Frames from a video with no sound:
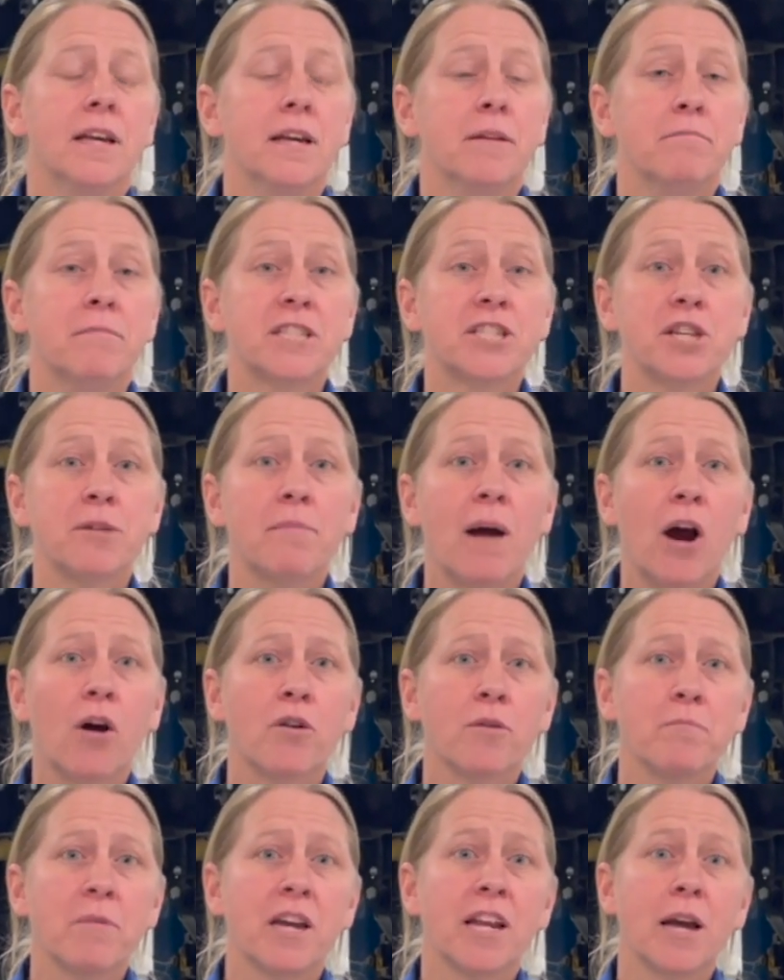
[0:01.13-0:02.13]
Missy Bauer
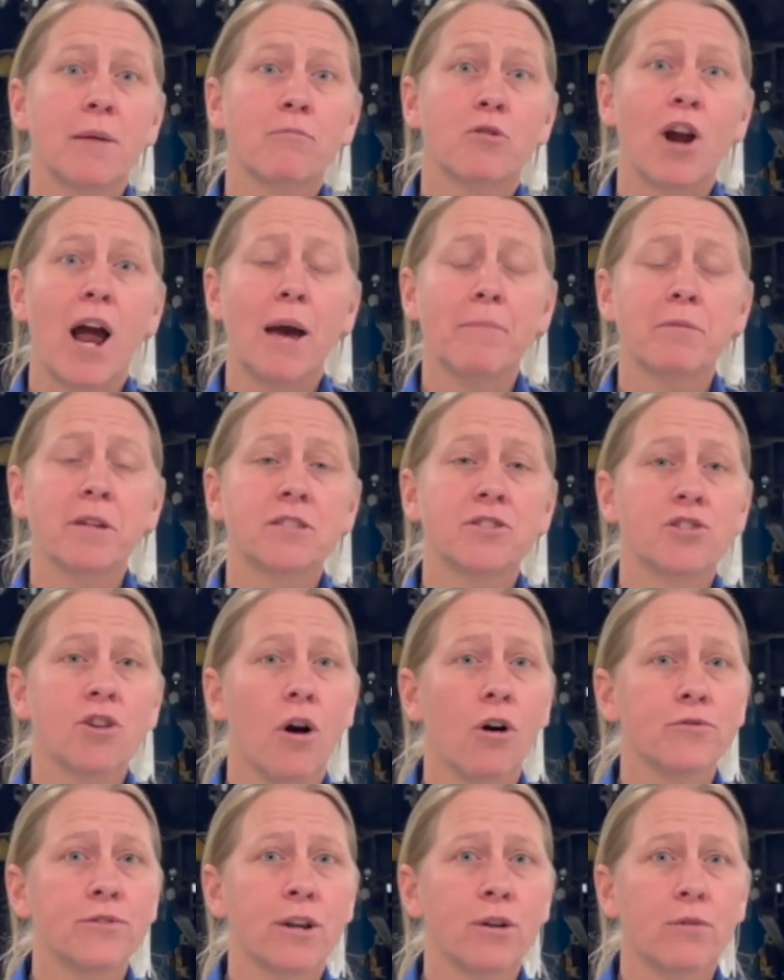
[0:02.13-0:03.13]
with B&M Crop
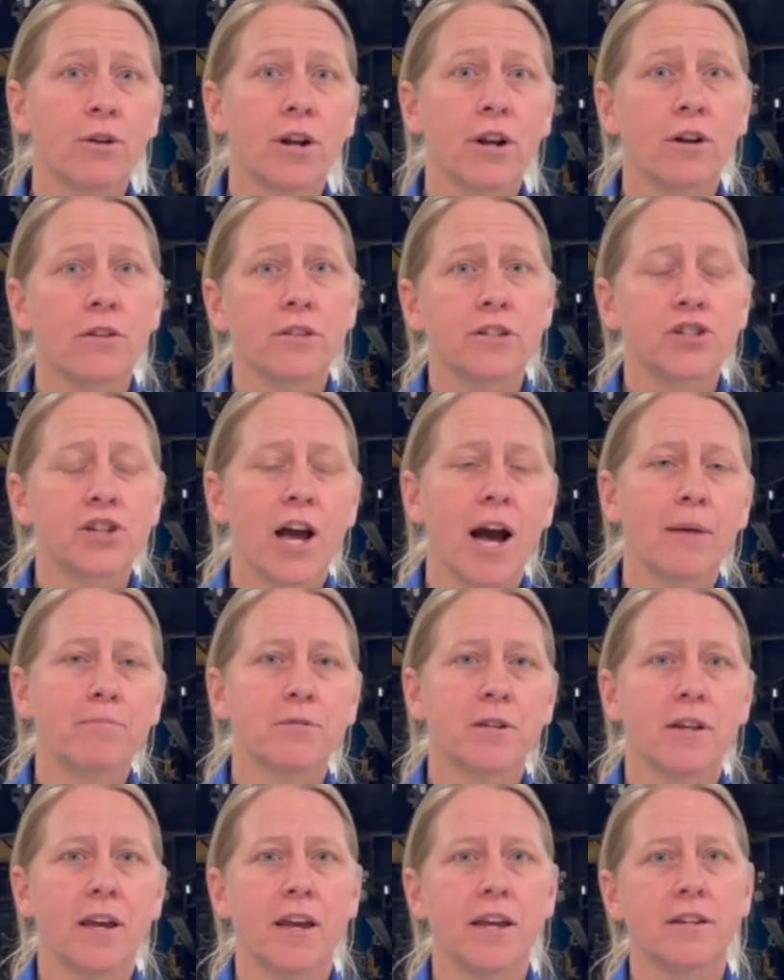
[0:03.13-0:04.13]
Consulting. We're here in the shop
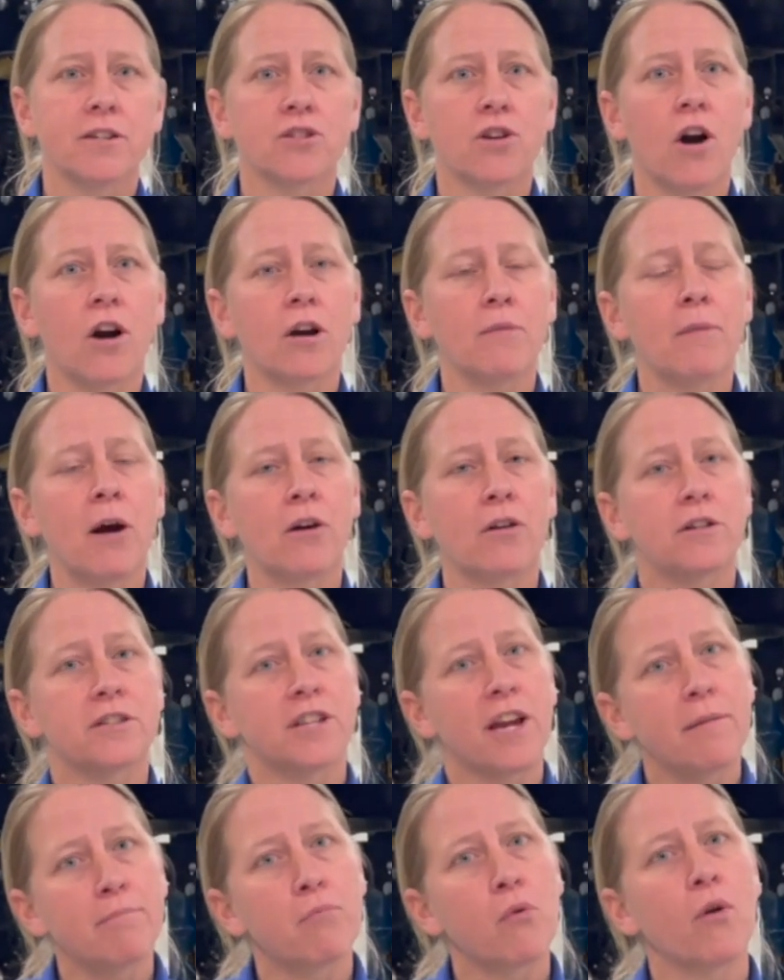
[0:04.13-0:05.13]
today to talk about our
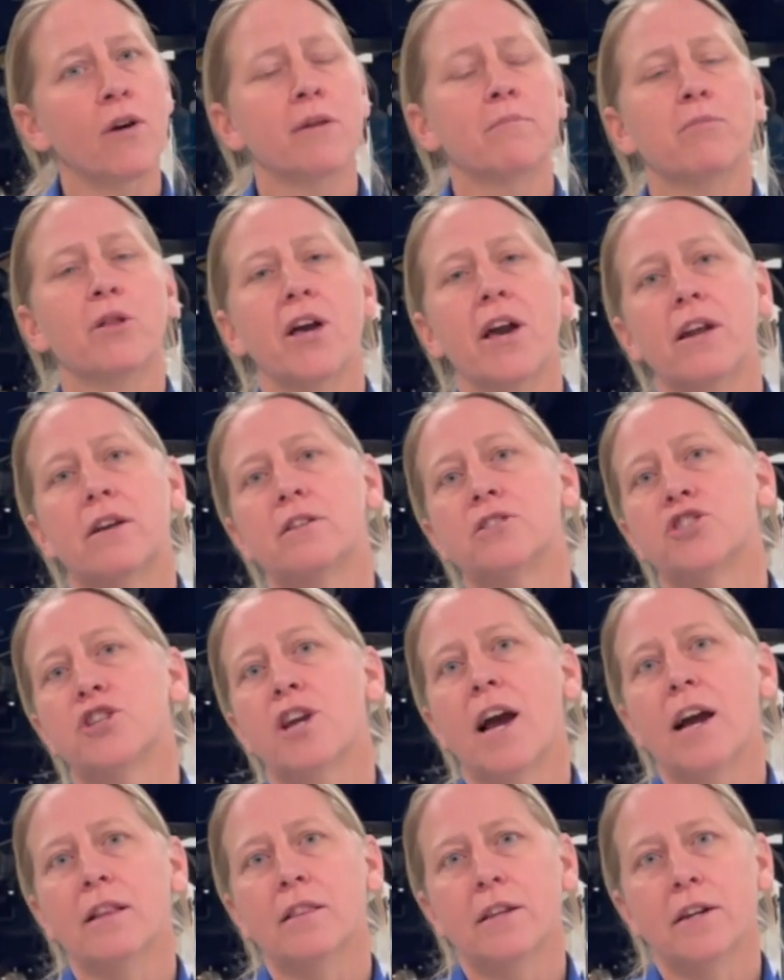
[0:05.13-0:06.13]
10-point planter
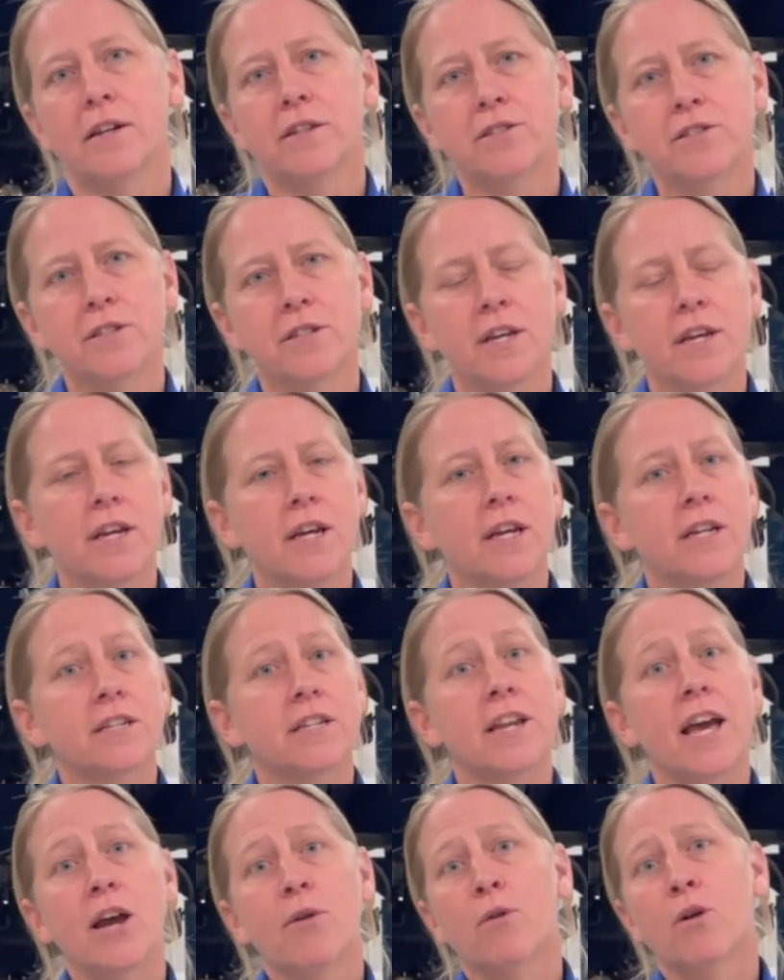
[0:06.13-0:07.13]
checklist.
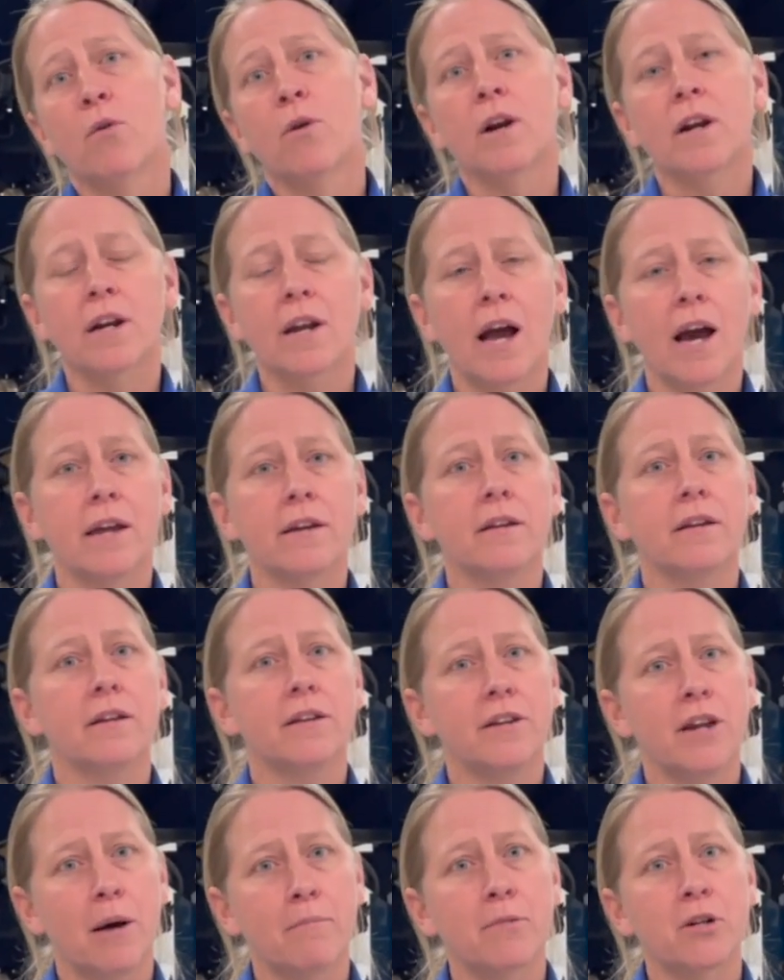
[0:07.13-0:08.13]
Today we're working on
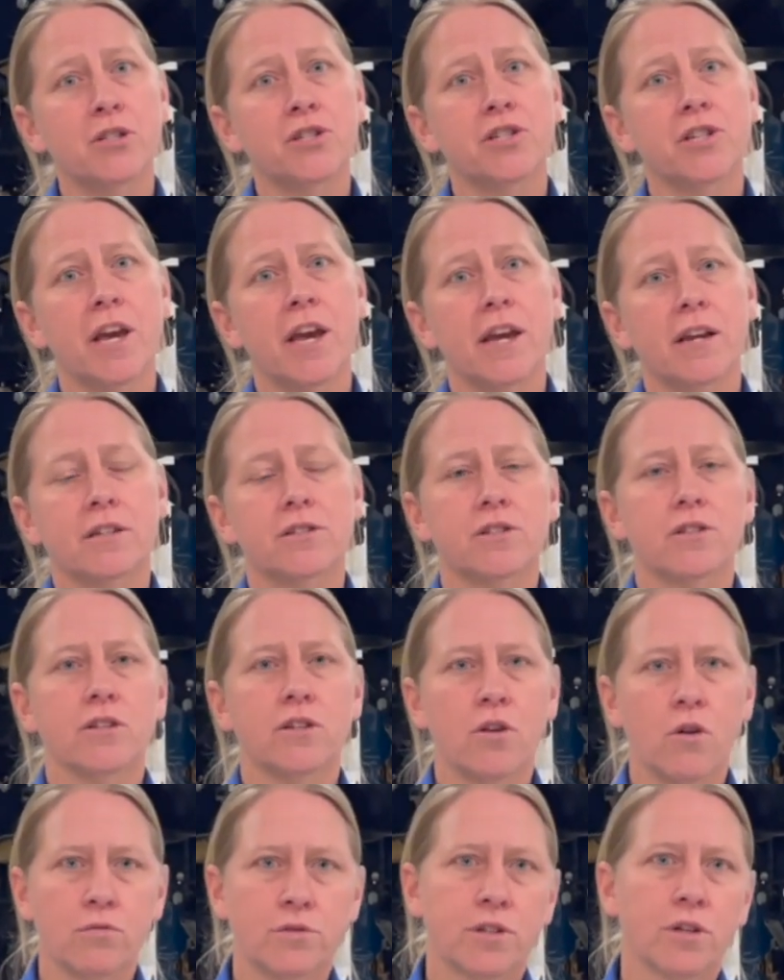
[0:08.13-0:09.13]
number 6, the
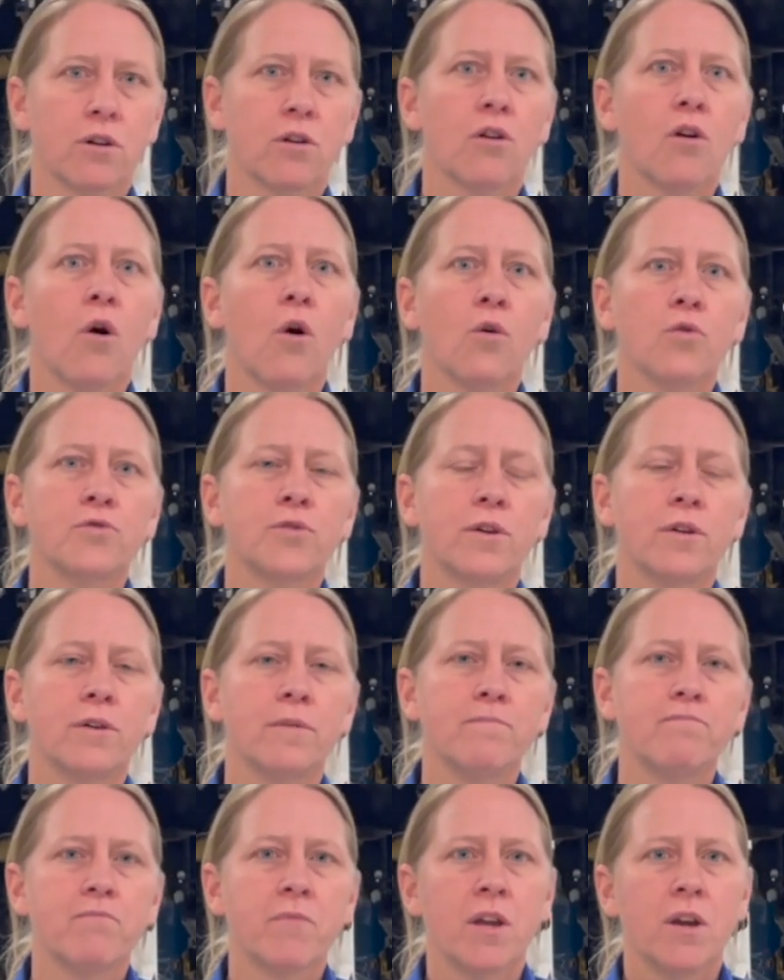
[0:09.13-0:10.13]
no-till
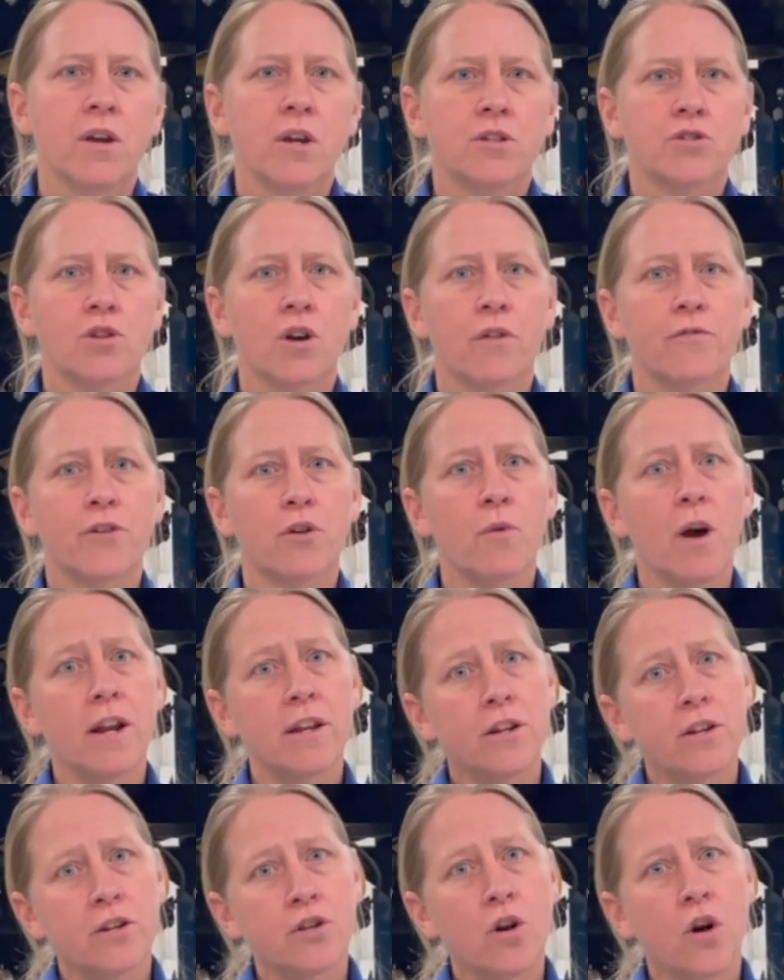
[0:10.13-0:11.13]
Coulter. So if you're
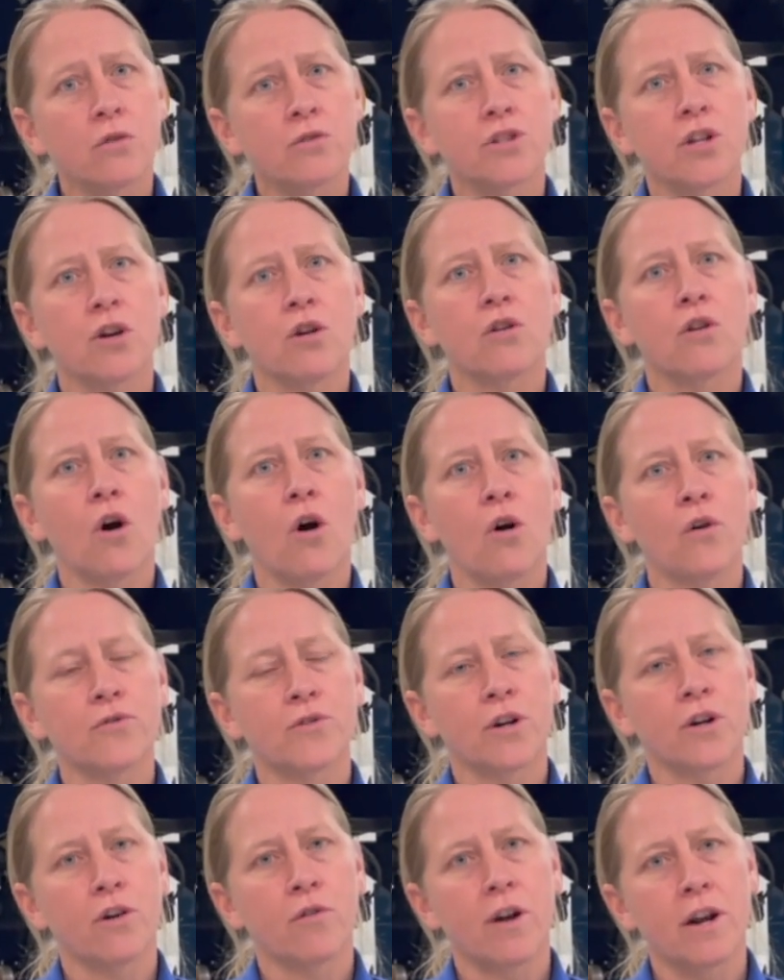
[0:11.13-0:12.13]
running a no-till
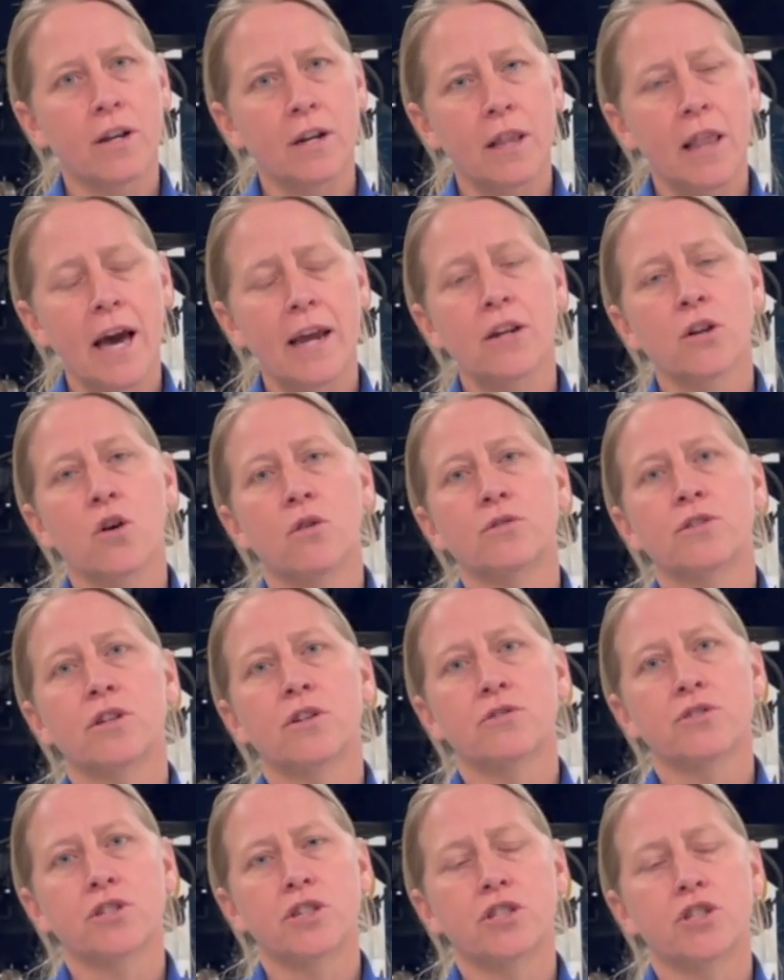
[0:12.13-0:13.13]
Coulter, you're running a lot of
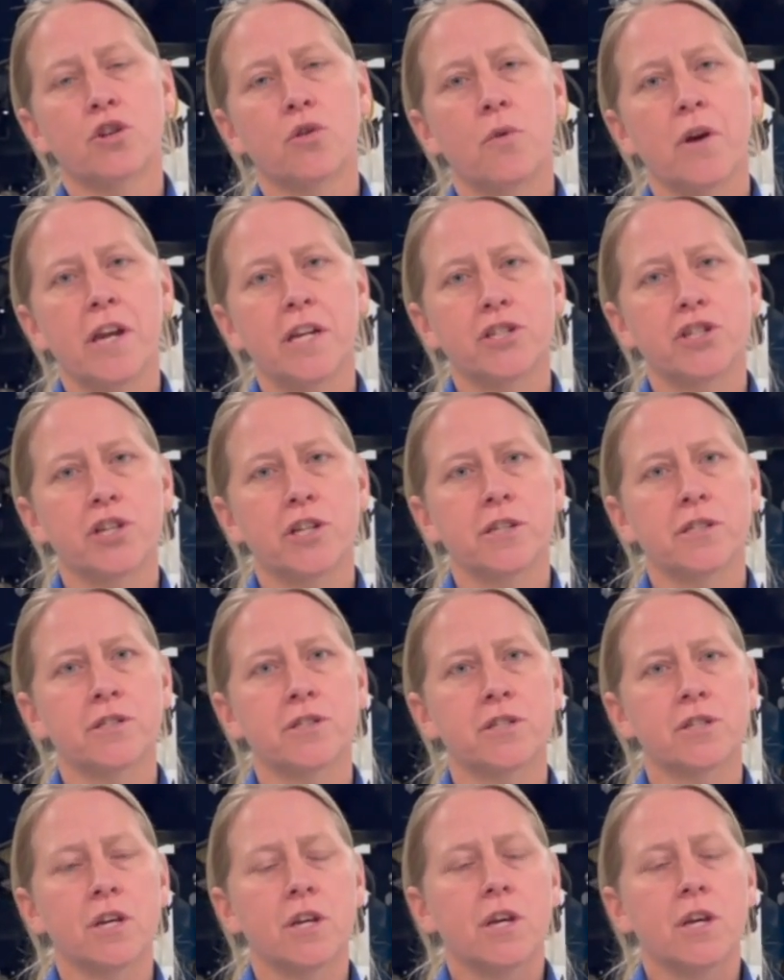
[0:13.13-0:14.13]
no-till situations,